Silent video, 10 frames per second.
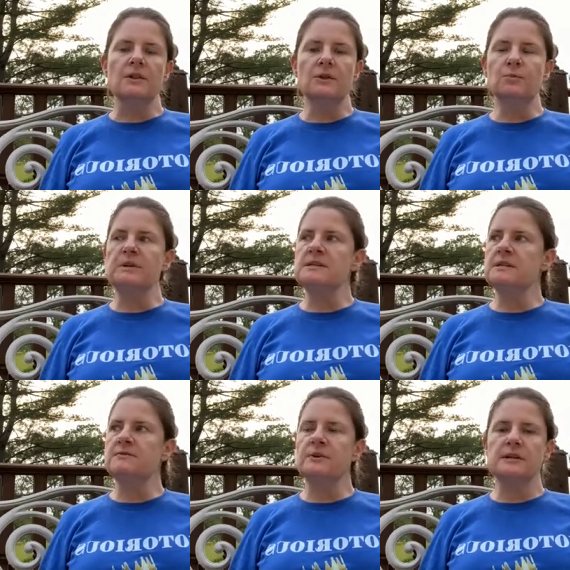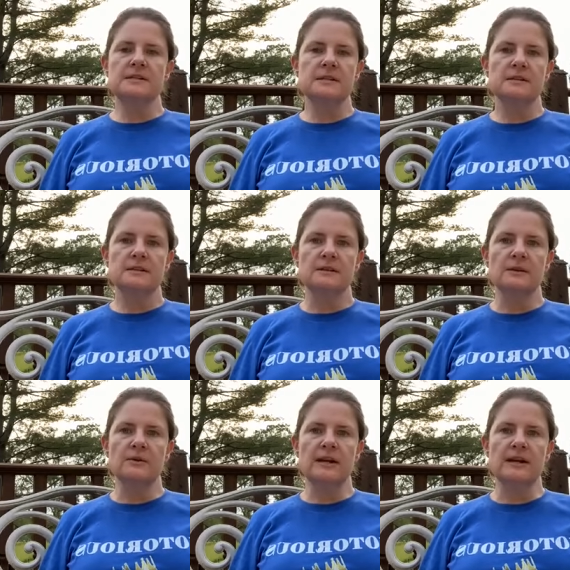a little bit different
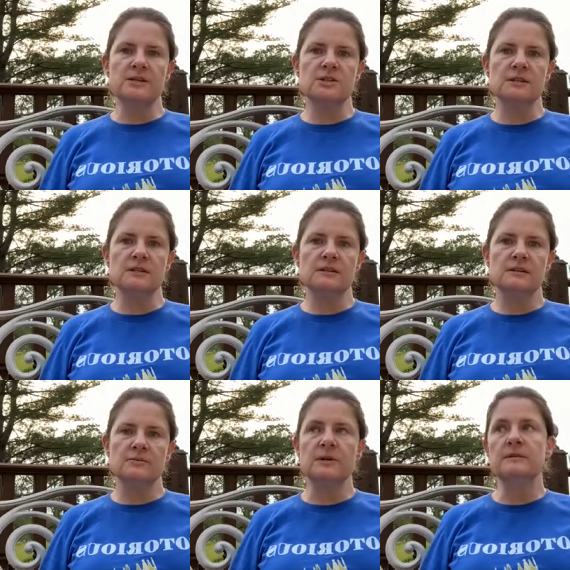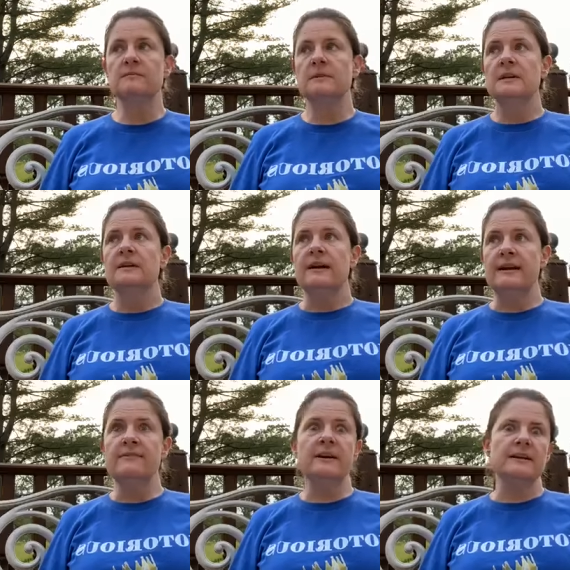location. Well,
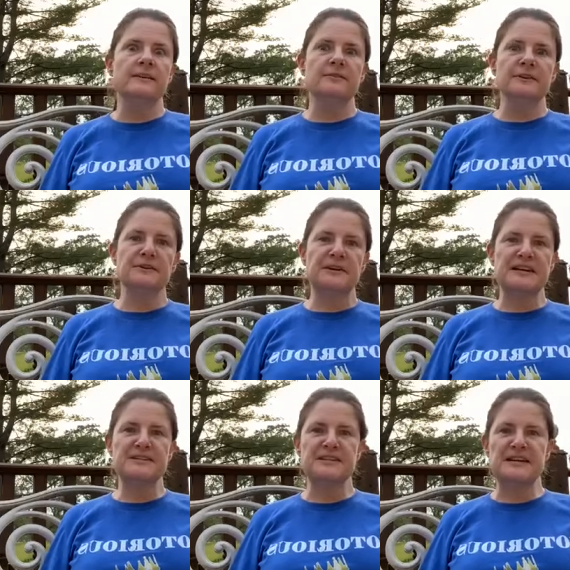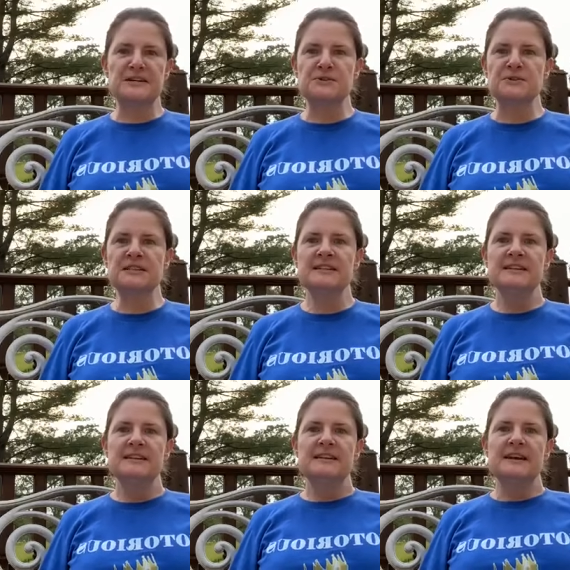a very different location actually.
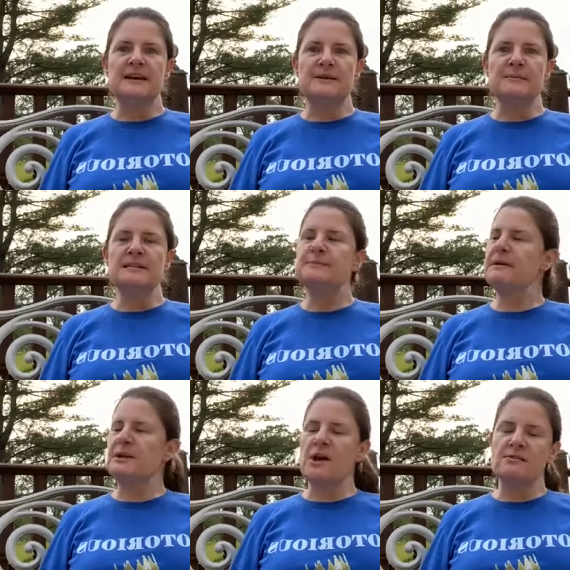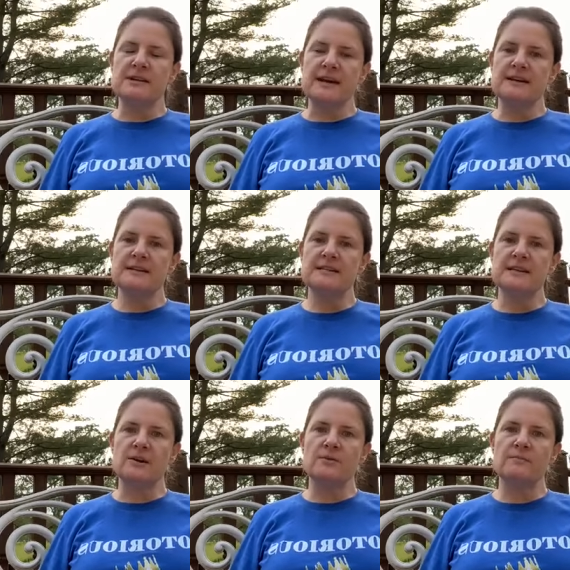Um, it's been a long day,
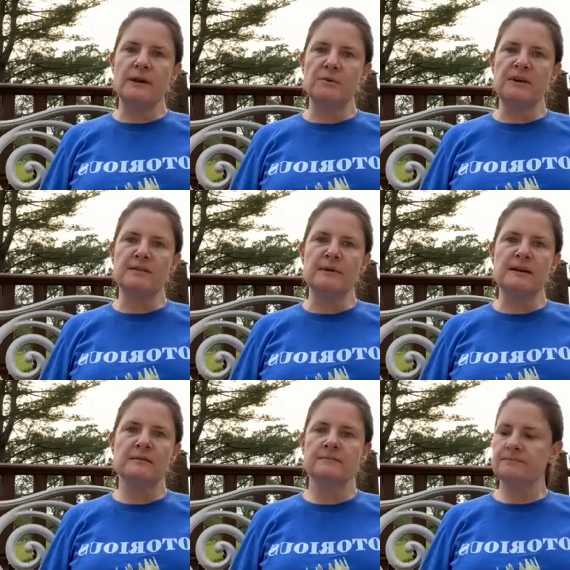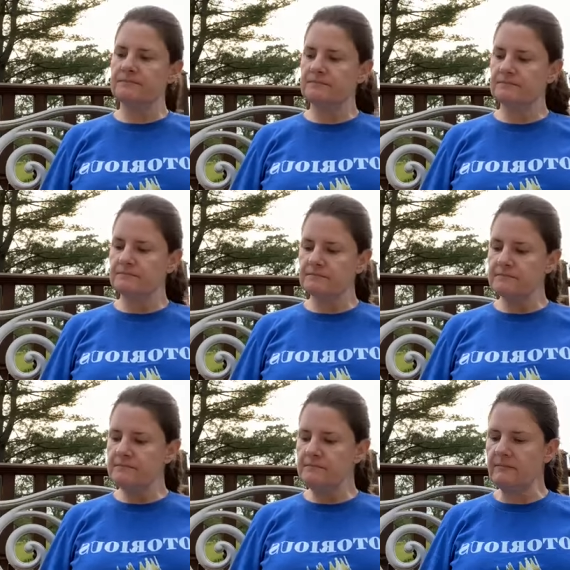so bear with me.
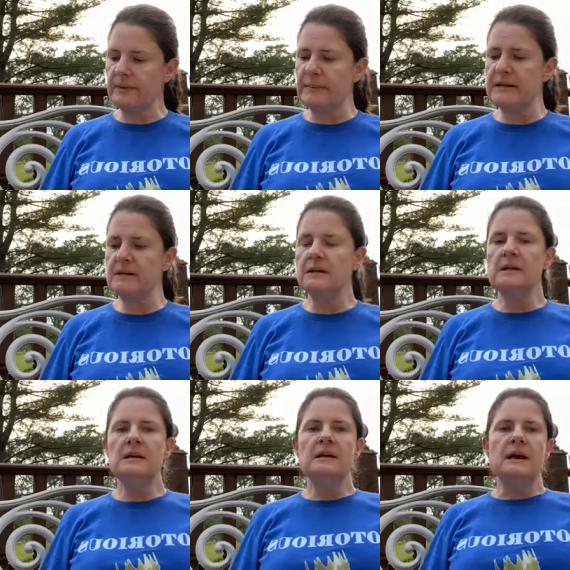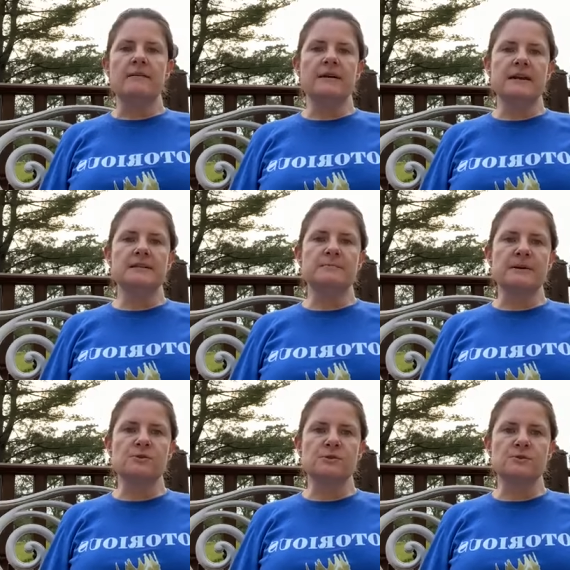But I've got a
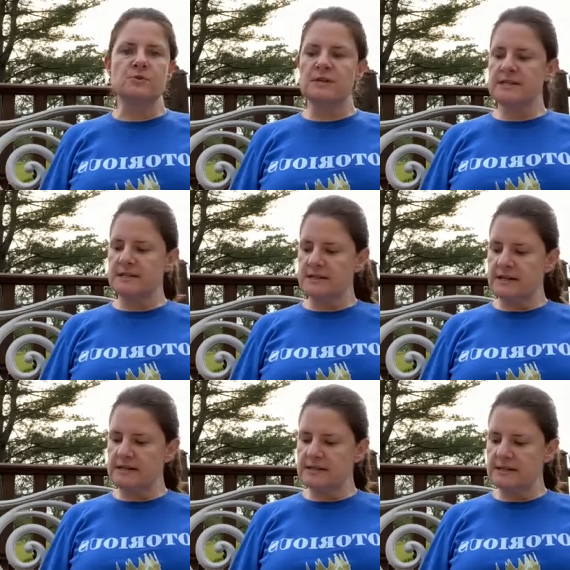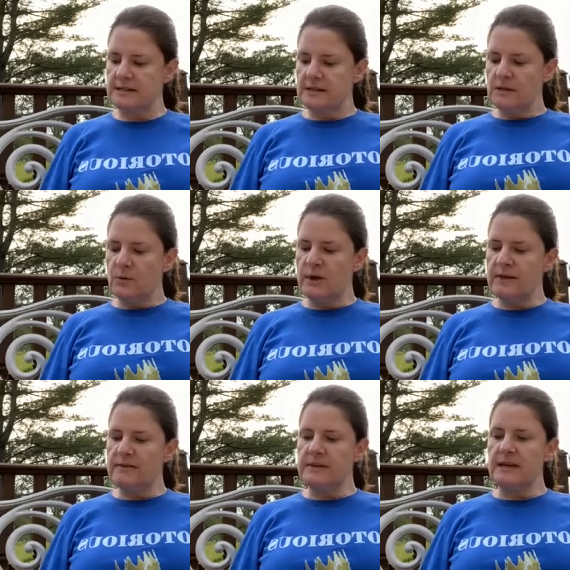special story tonight,
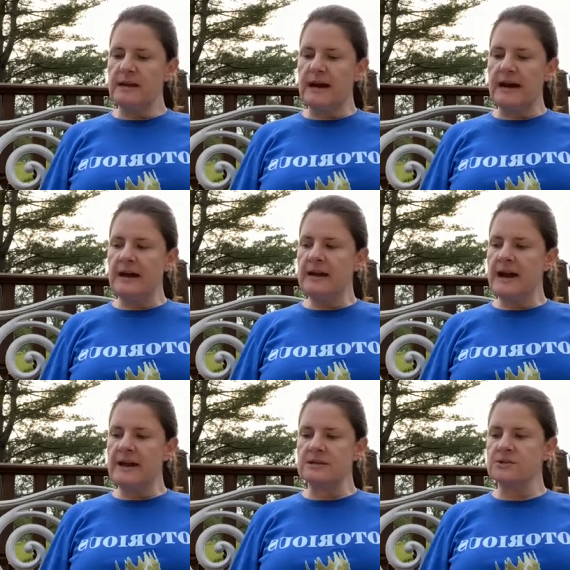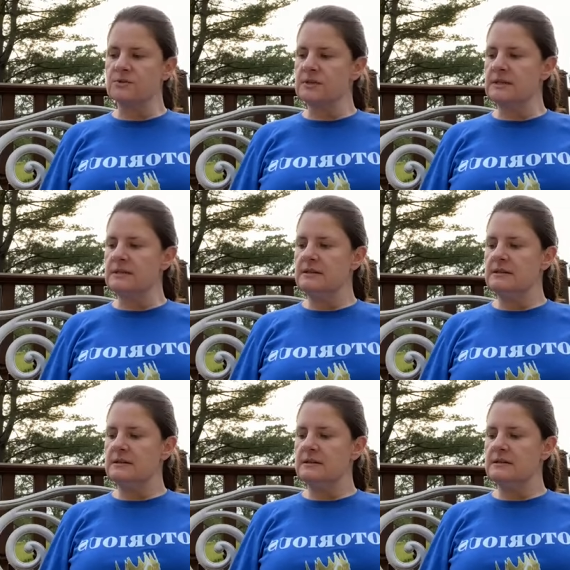one that I actually